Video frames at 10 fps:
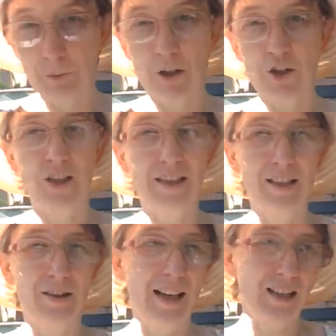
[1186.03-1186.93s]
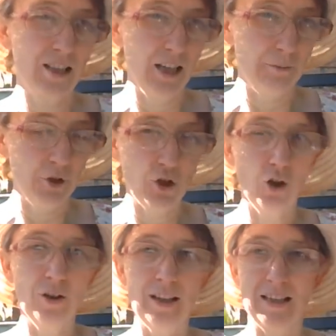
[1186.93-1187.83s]
which is that
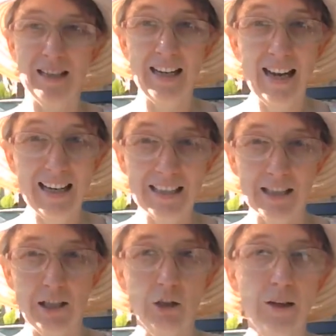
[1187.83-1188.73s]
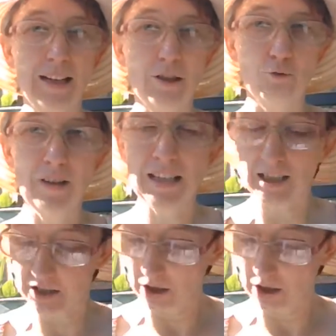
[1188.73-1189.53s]
John is in exile and his readers